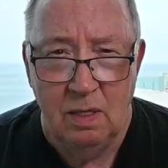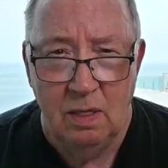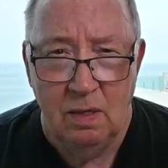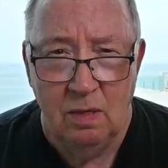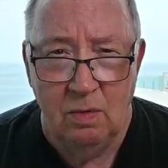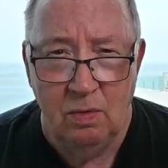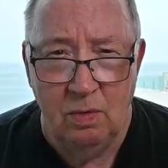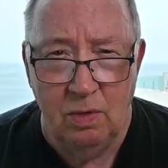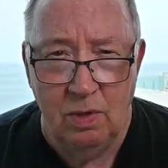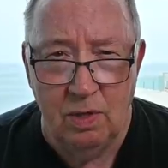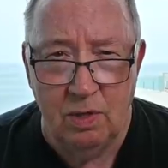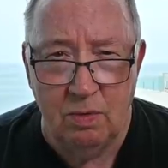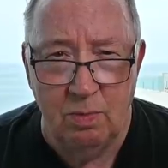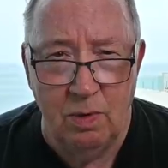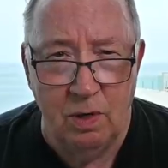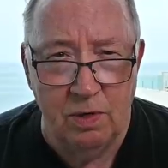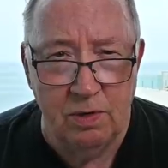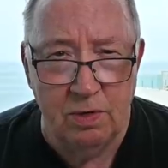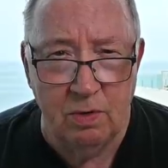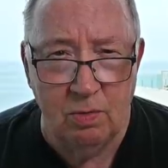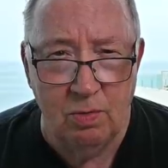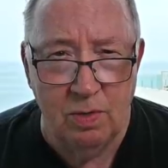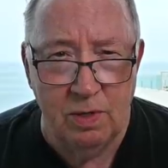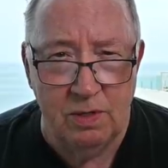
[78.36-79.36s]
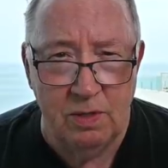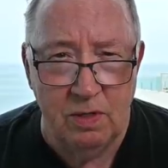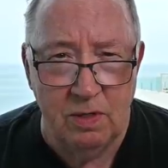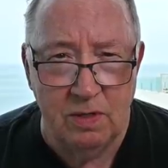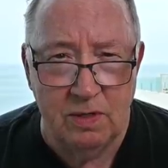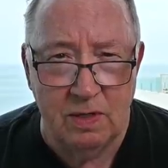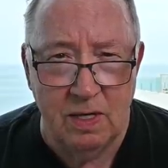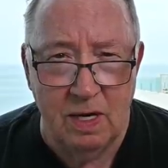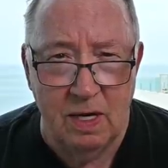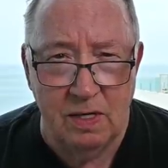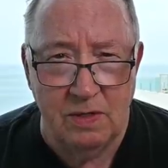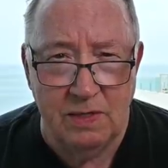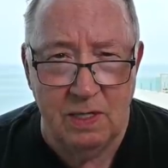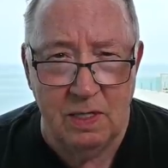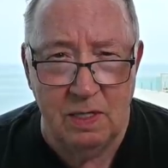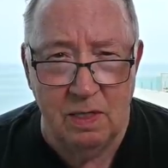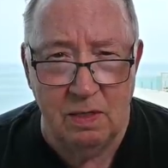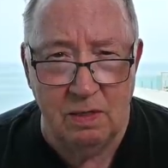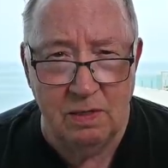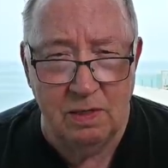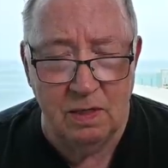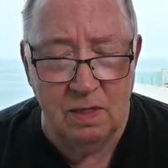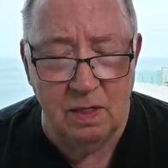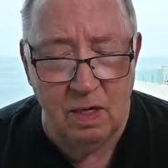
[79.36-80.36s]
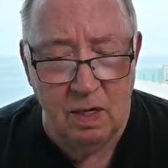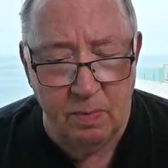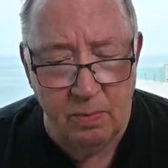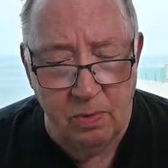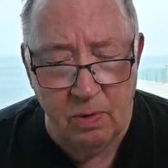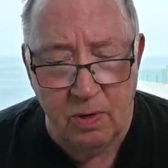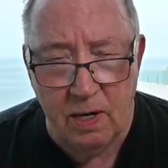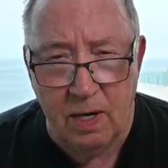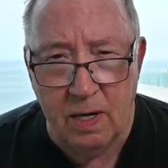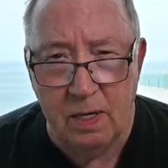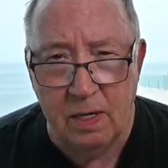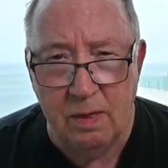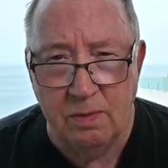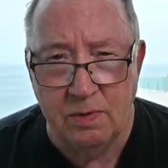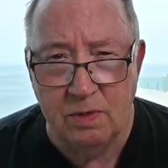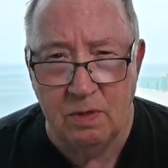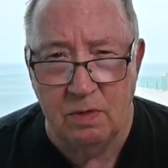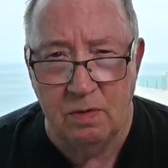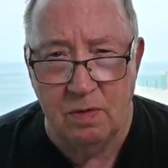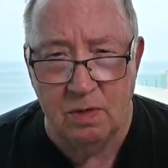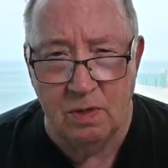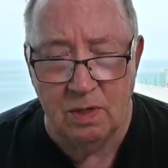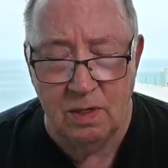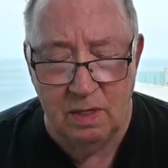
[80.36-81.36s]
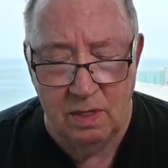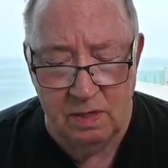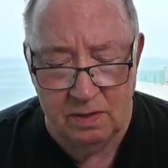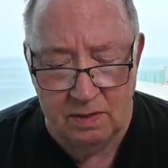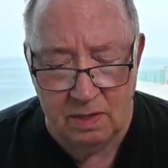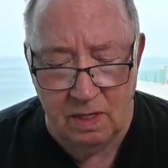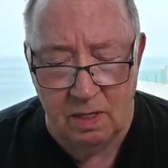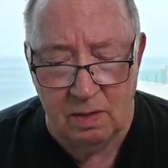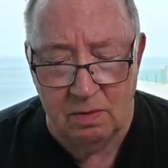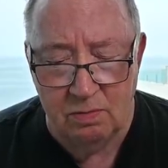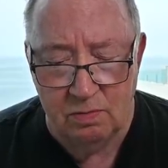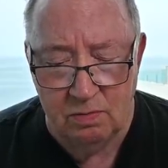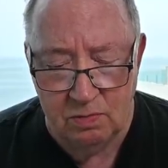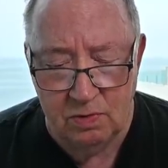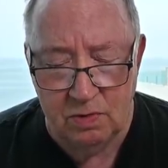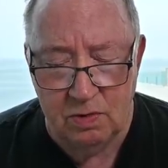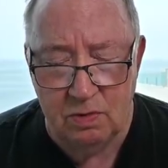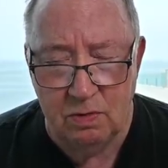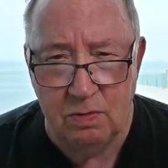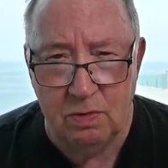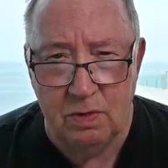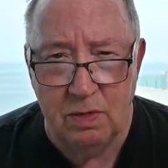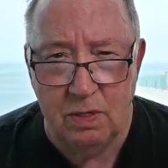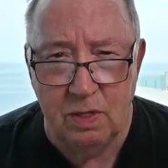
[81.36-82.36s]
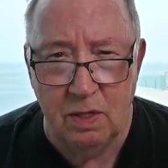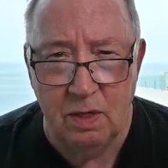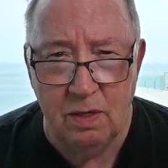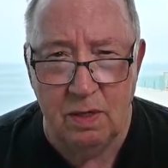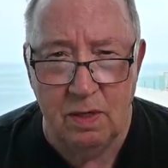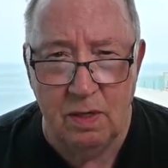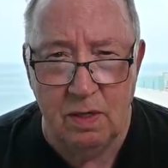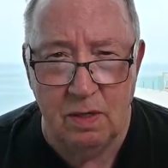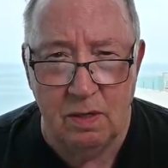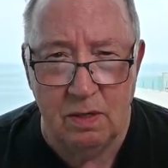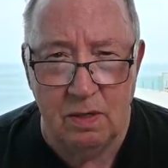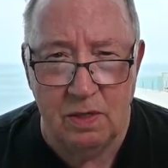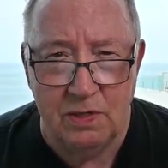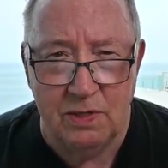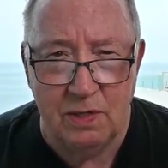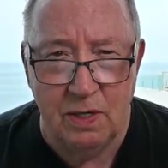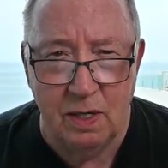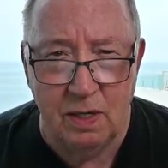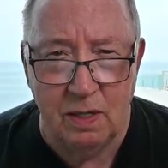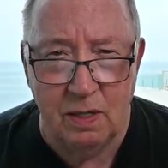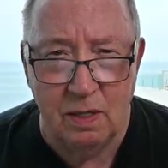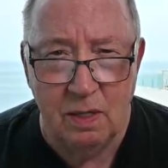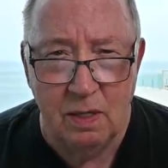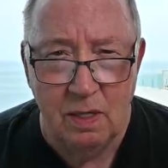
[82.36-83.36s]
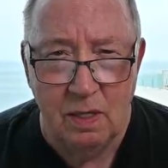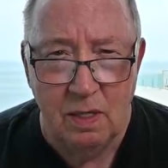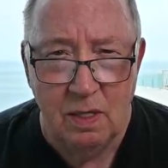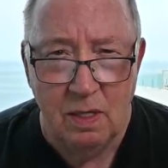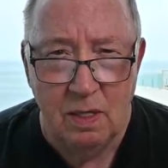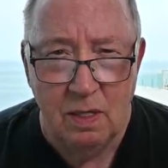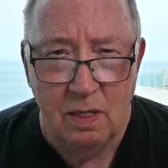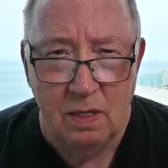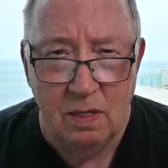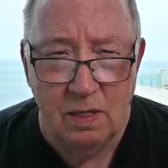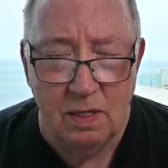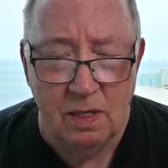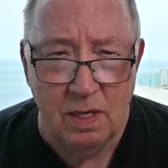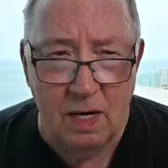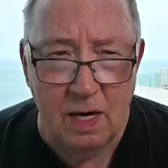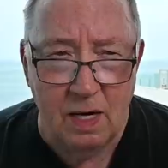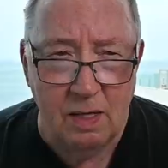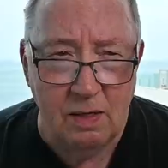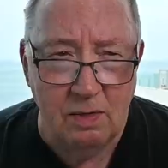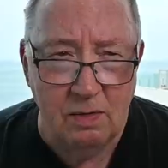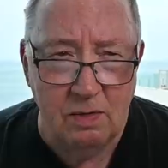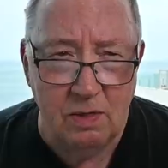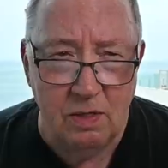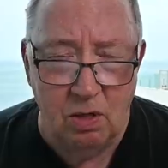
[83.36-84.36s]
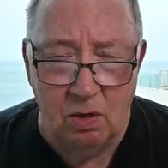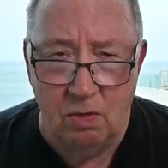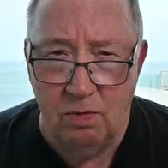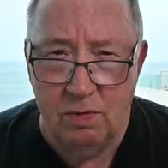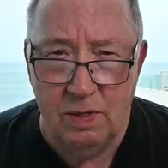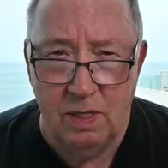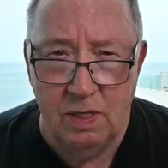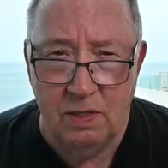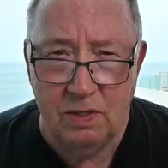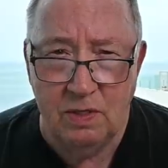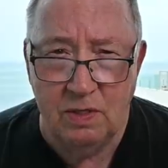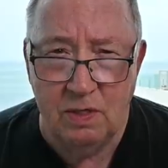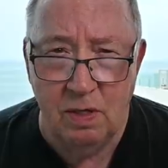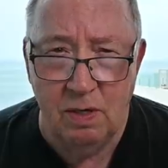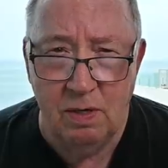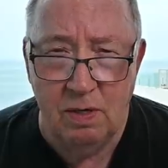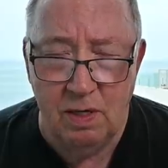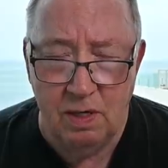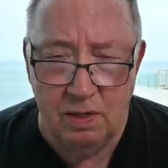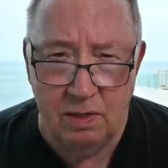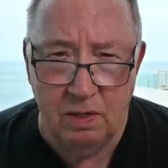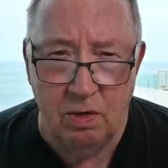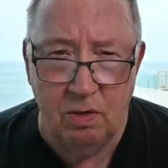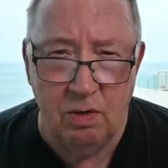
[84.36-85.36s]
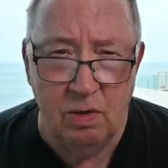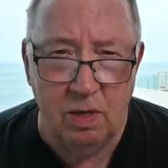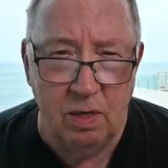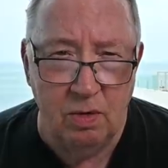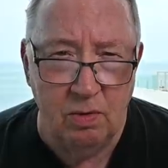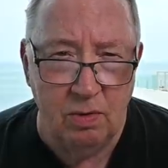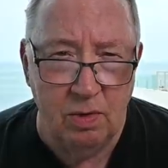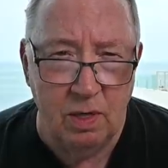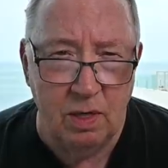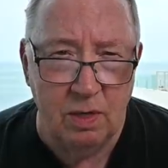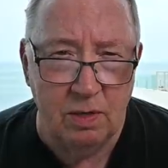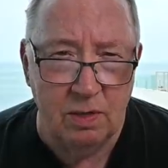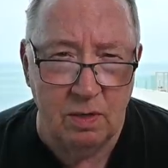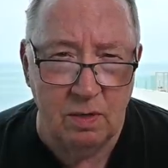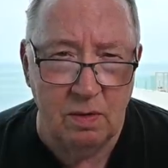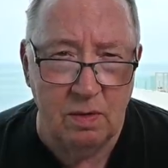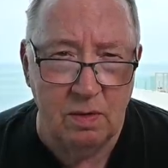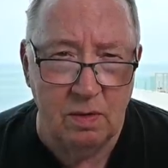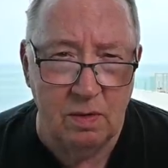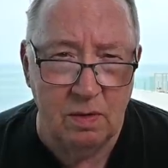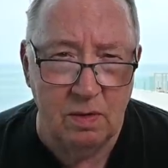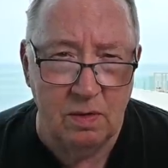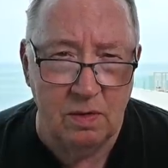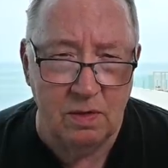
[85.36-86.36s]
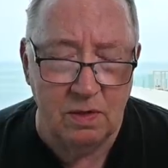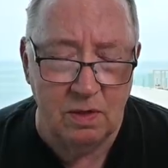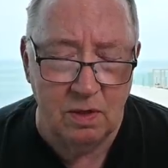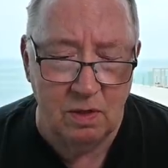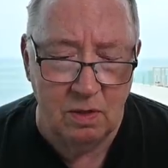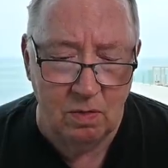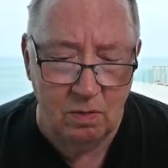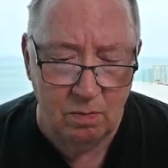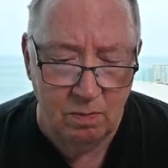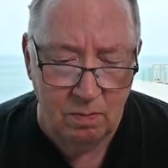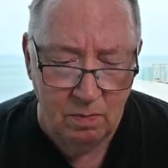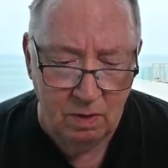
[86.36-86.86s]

with most of what this guy said. There's a couple items on this list I'll tell you here in a second that I don't necessarily disagree with. So.